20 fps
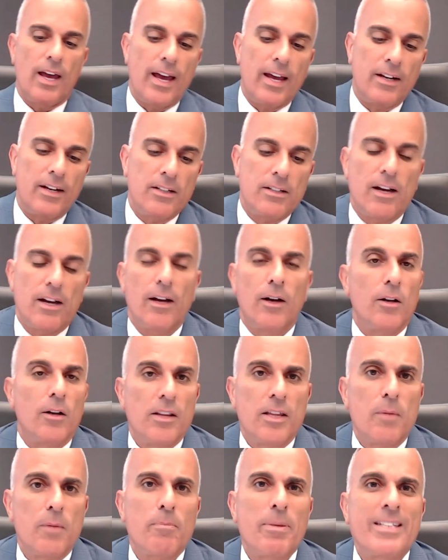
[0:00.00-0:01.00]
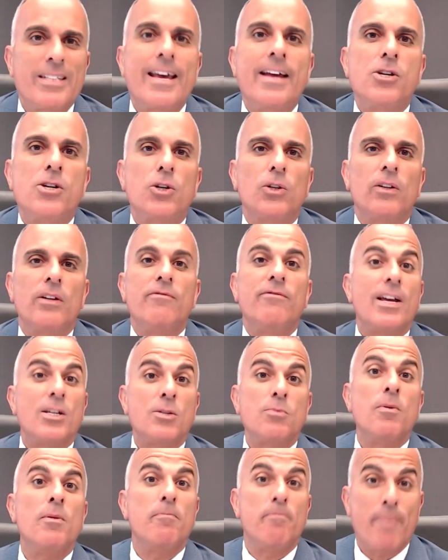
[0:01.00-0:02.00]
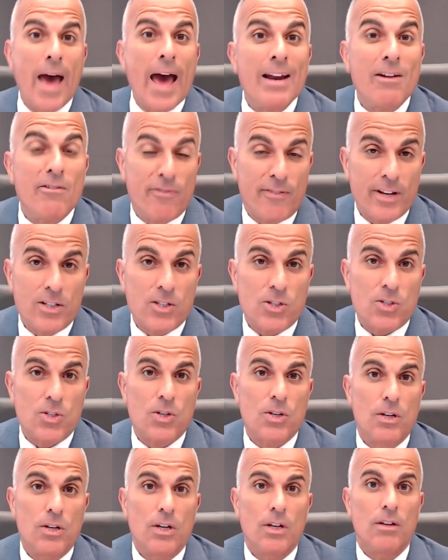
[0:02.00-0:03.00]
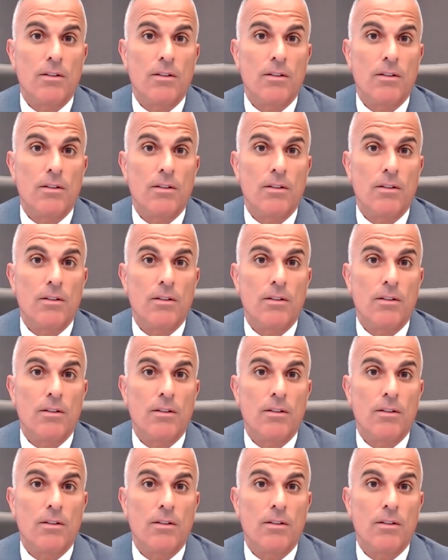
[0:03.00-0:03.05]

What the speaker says: and the potential investment benefits